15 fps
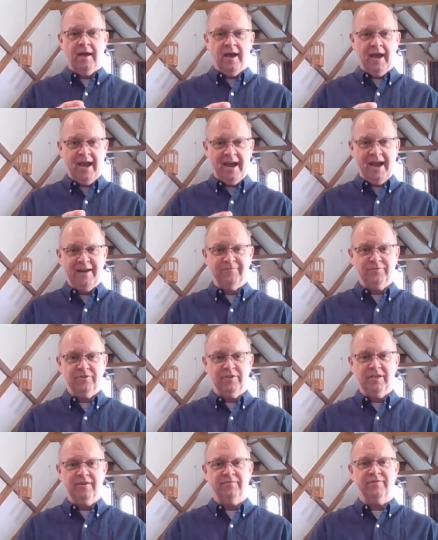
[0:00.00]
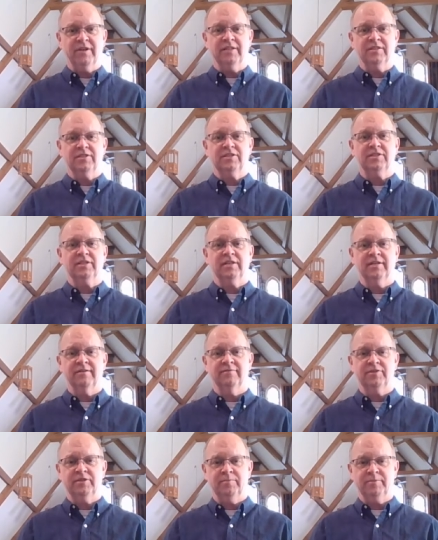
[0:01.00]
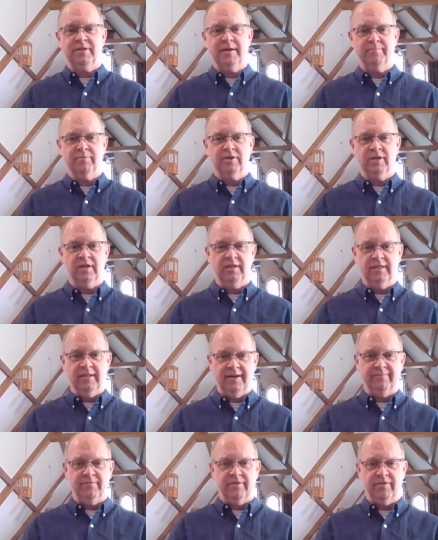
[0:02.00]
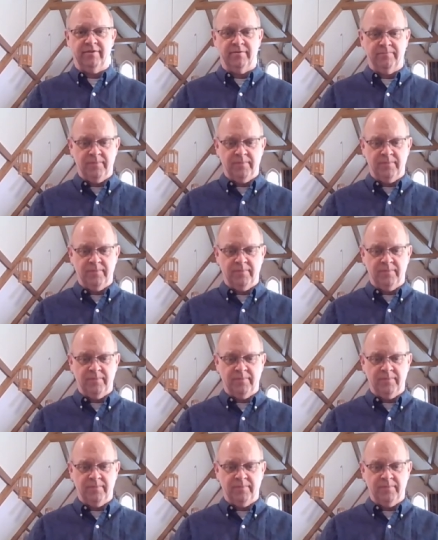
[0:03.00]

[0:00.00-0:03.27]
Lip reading: After the events of September 11th,